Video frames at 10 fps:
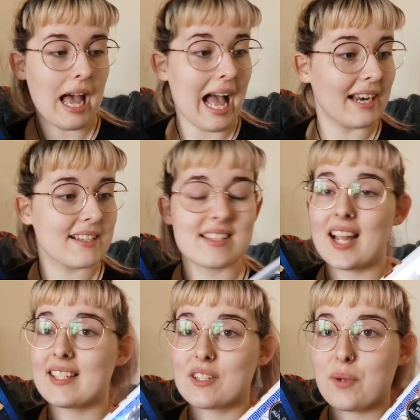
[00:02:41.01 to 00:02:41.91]
And it's
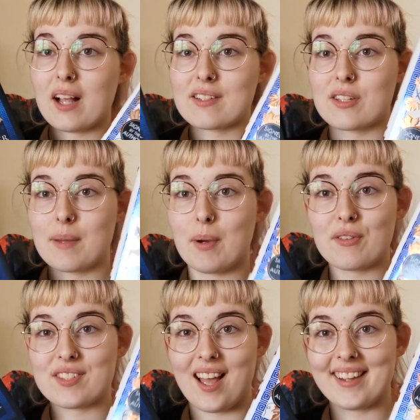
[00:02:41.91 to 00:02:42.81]
signed as well, so they're
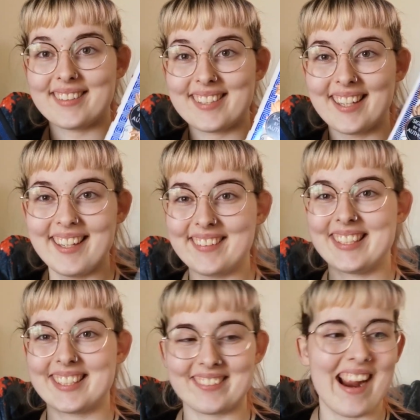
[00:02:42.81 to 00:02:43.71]
both signed,
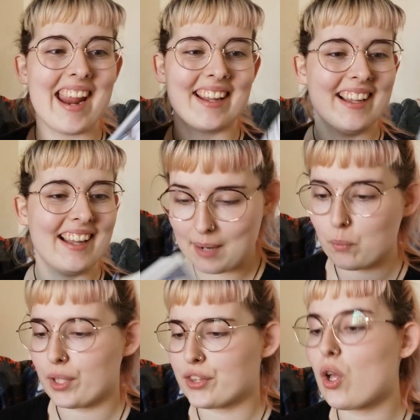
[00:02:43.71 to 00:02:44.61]
which is great. I
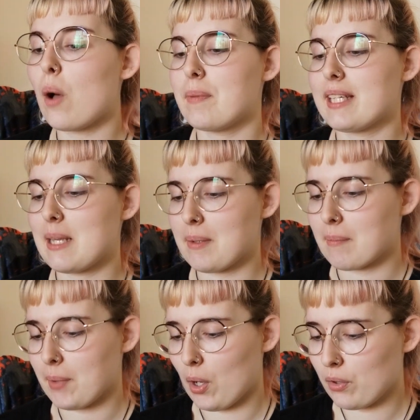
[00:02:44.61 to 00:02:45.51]
will not be
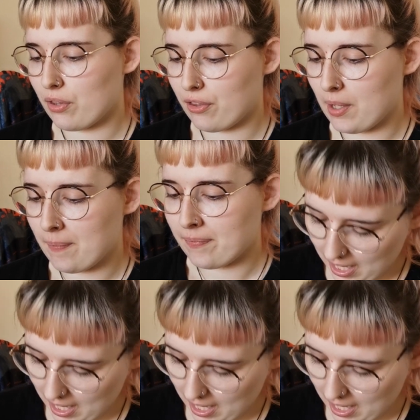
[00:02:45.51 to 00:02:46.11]
keeping both.